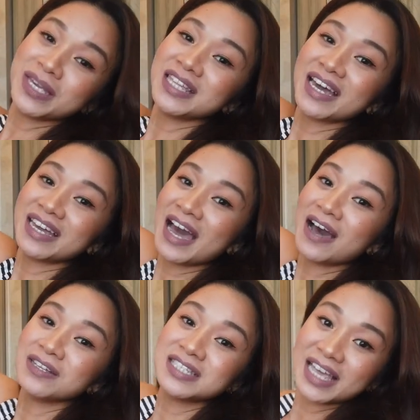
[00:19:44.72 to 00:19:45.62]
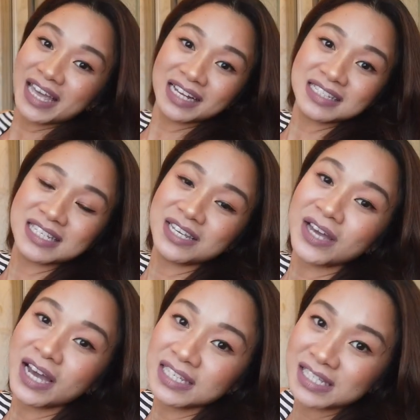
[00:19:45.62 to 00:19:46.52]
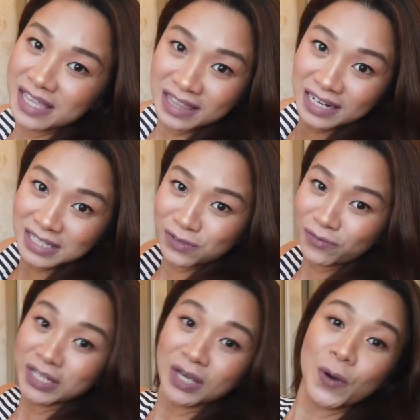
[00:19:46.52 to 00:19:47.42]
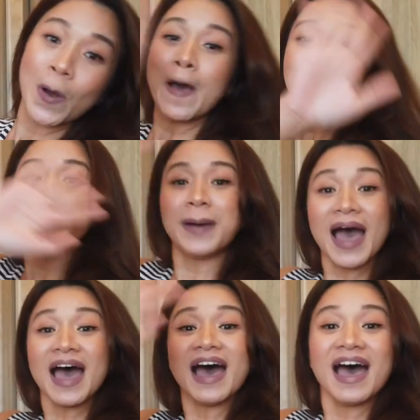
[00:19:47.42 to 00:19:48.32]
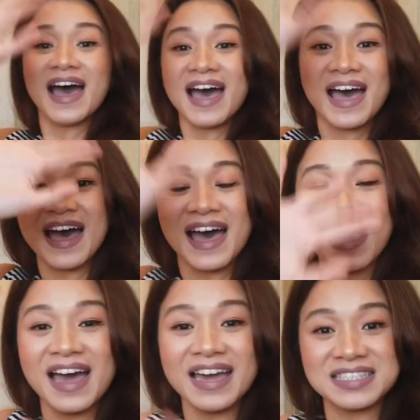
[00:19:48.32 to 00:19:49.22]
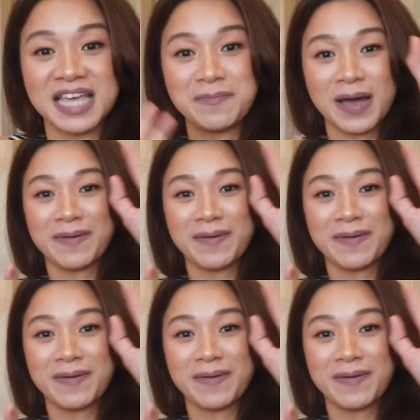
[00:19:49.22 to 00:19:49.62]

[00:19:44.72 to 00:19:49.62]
media accounts, and I'll see you guys in the next video. Bye! Say bye-bye!